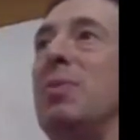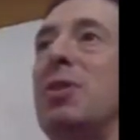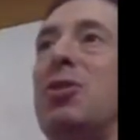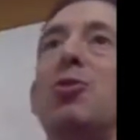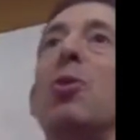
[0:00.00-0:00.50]

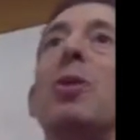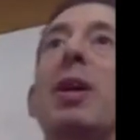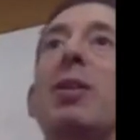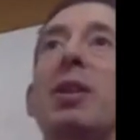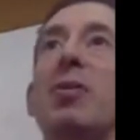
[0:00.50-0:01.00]

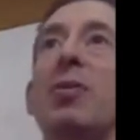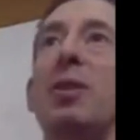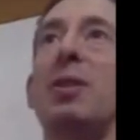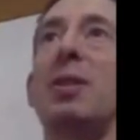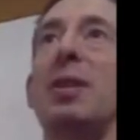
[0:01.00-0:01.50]
extraordinarily
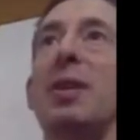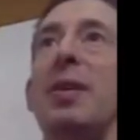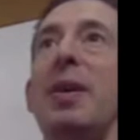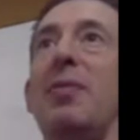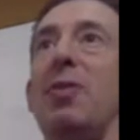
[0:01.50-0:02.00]
different,
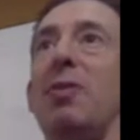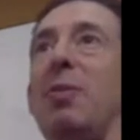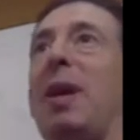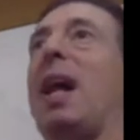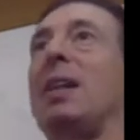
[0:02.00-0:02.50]
and for the
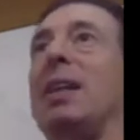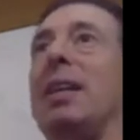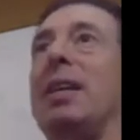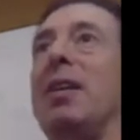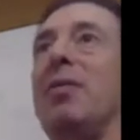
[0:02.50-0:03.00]

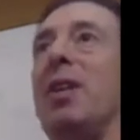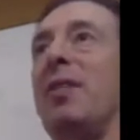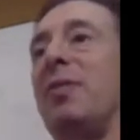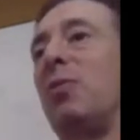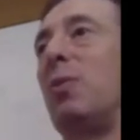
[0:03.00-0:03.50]
reality of
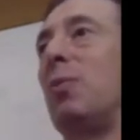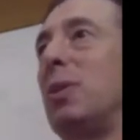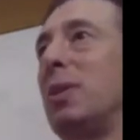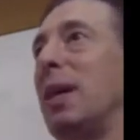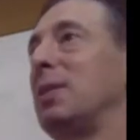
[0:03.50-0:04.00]
life in one
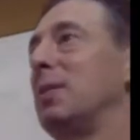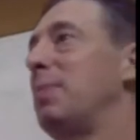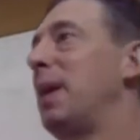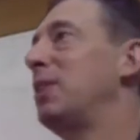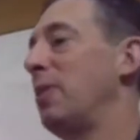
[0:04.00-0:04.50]
world not to
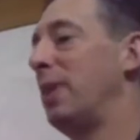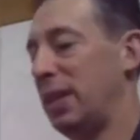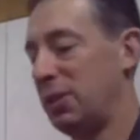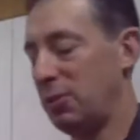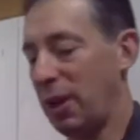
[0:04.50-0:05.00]
penetrate
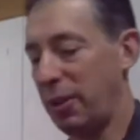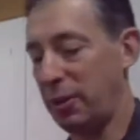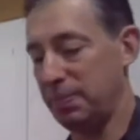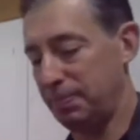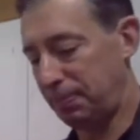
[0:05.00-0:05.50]
into
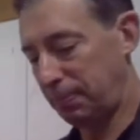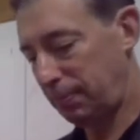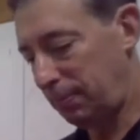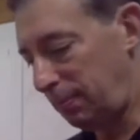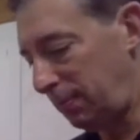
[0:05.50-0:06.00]
another.
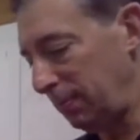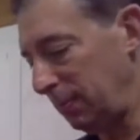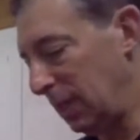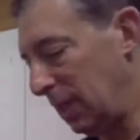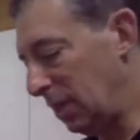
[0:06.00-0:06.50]

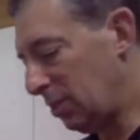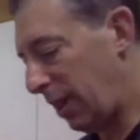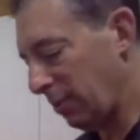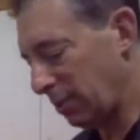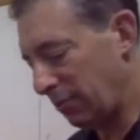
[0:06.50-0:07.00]
So
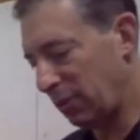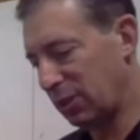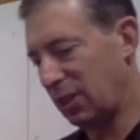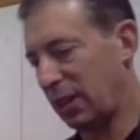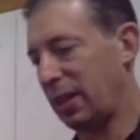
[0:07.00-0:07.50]
that was the
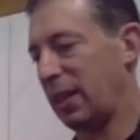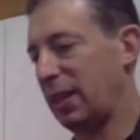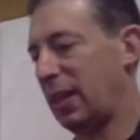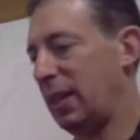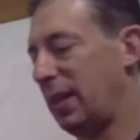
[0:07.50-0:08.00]
first stunning
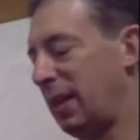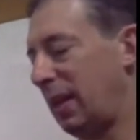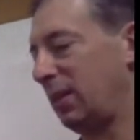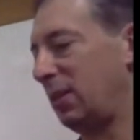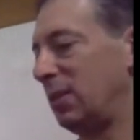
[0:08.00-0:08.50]
thing that I
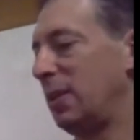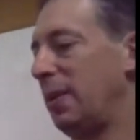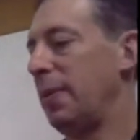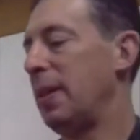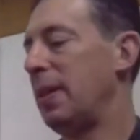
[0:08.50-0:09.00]
learned.
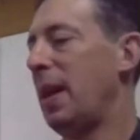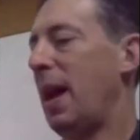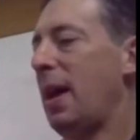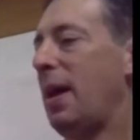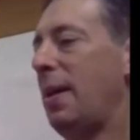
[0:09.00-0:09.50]

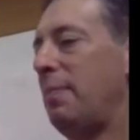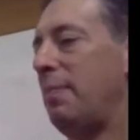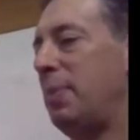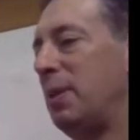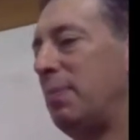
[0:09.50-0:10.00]

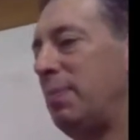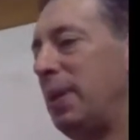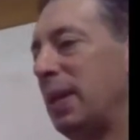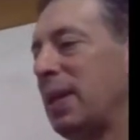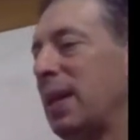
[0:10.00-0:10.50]
Then
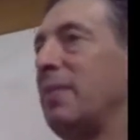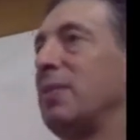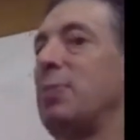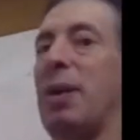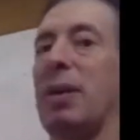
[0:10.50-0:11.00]
being a kind of
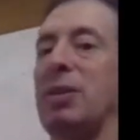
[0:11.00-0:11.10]
aspiring